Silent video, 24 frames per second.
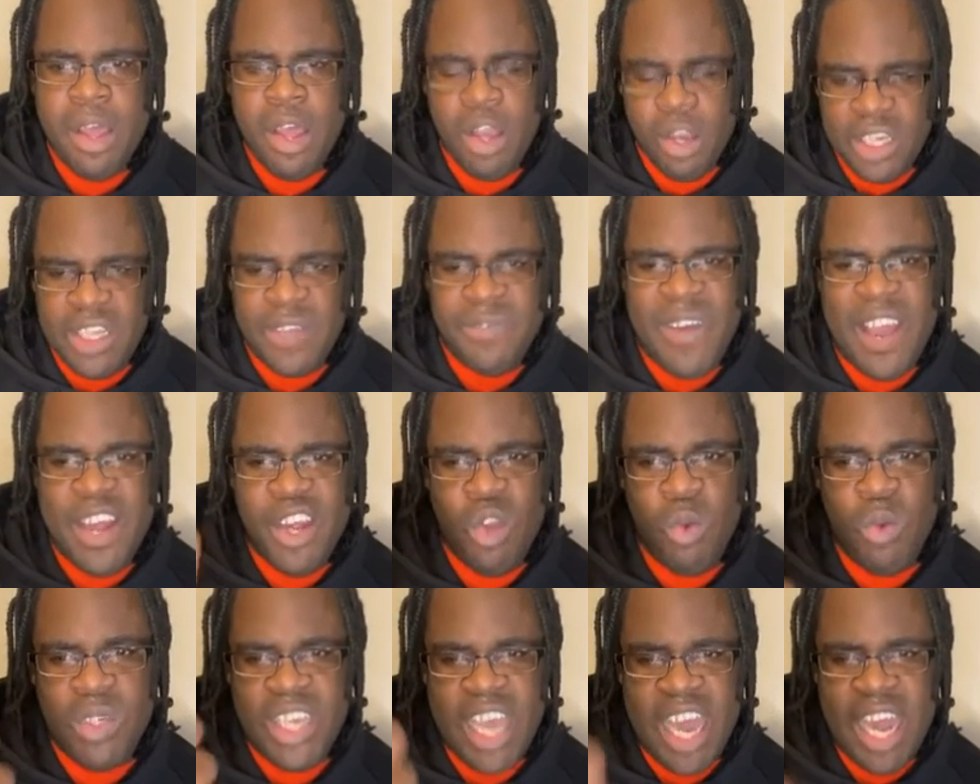Because if I knew
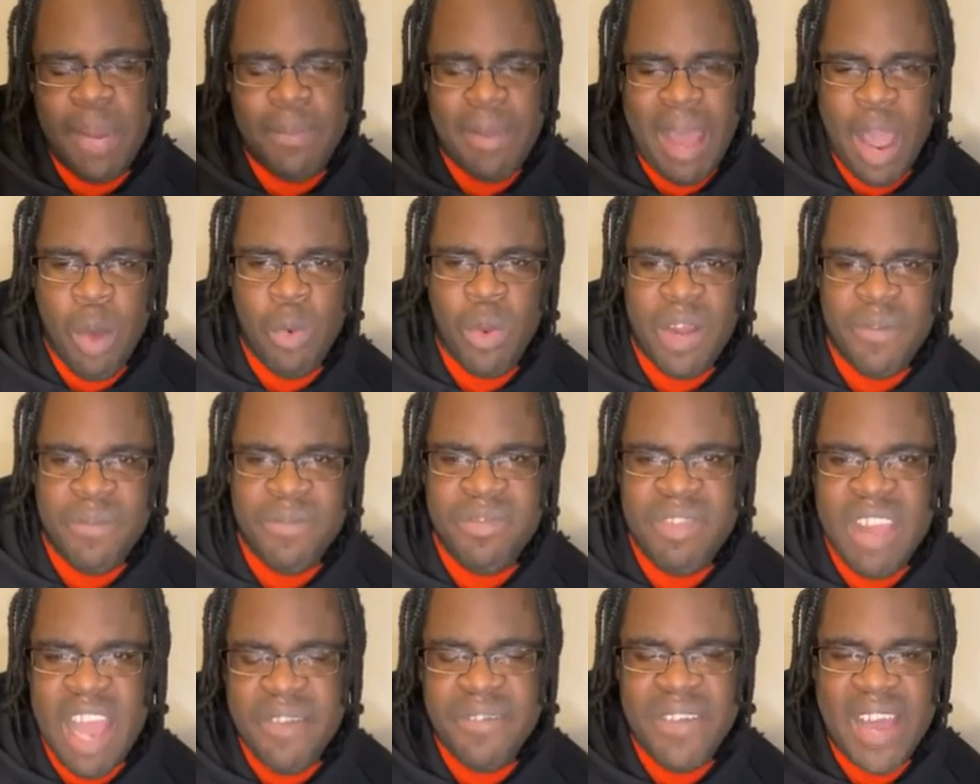it was her number, I would have
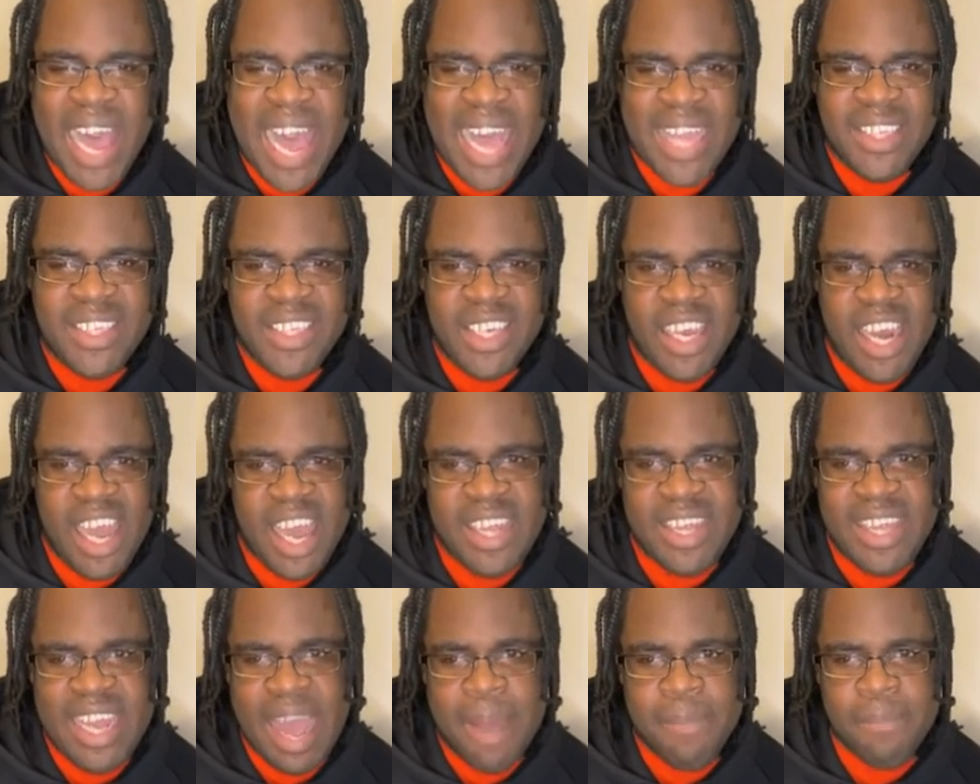never answered
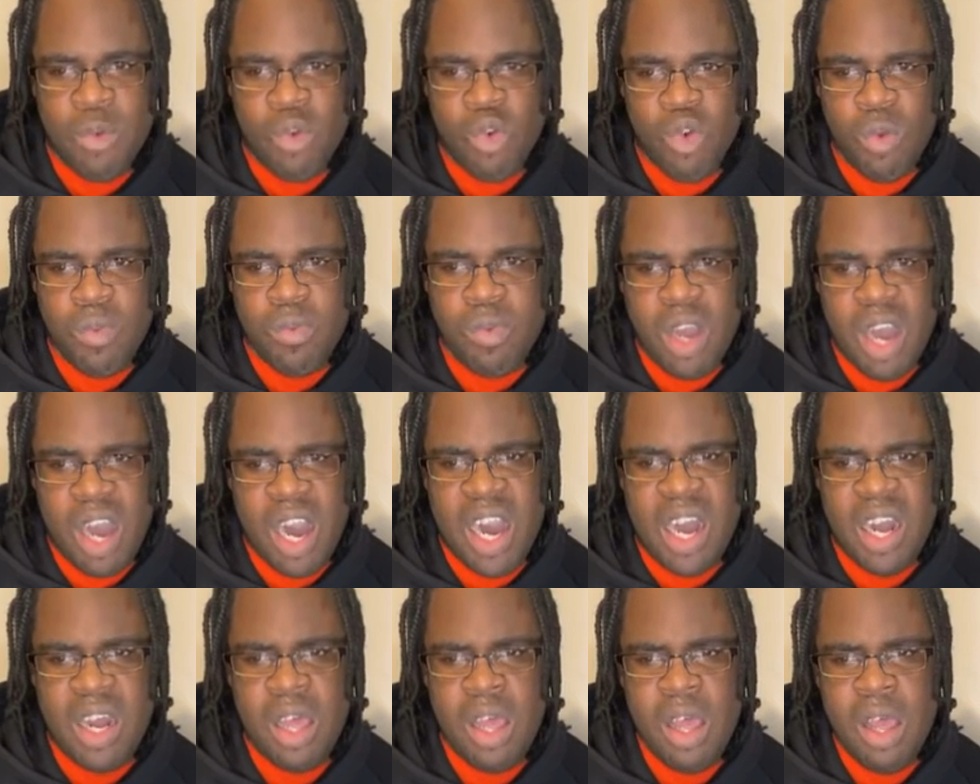that damn group
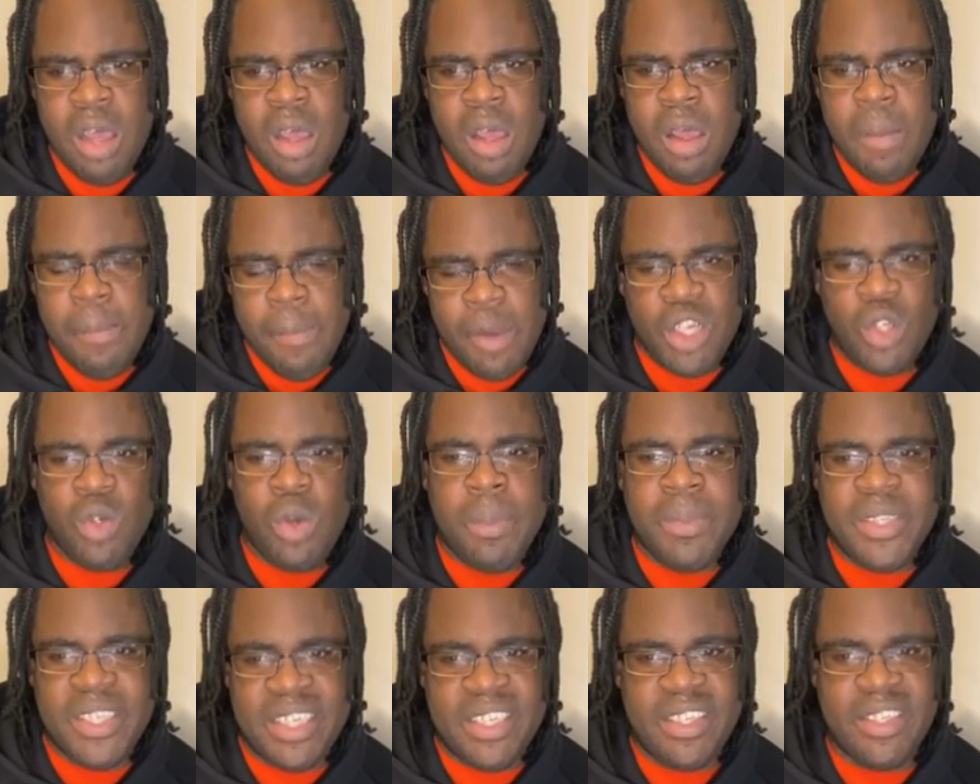call. But she
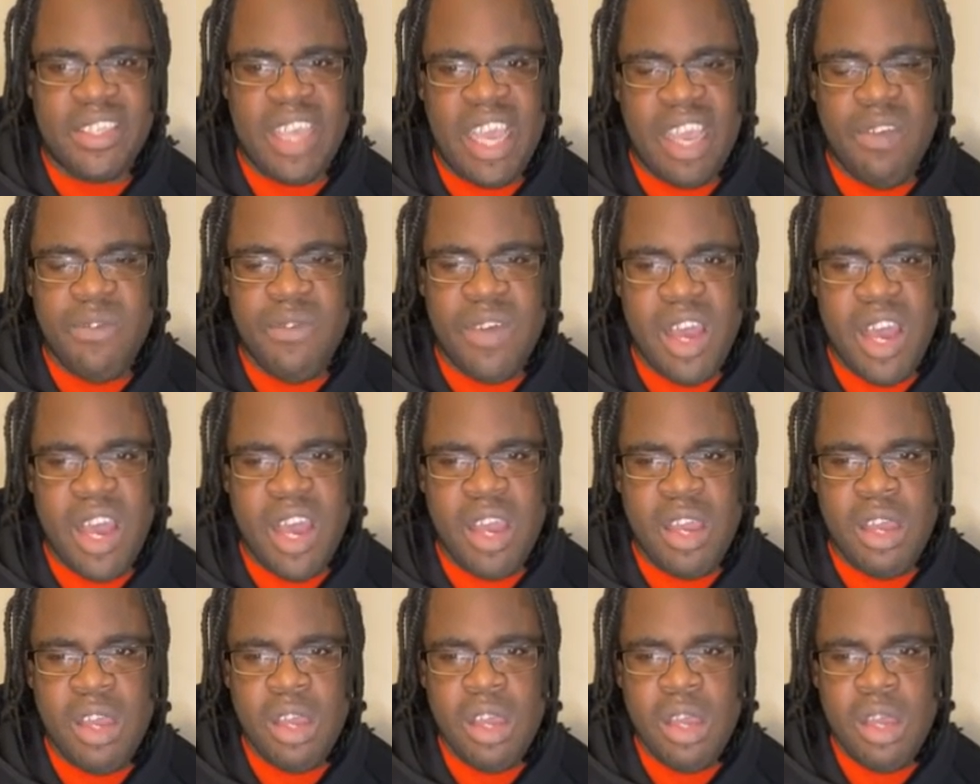want me to save her.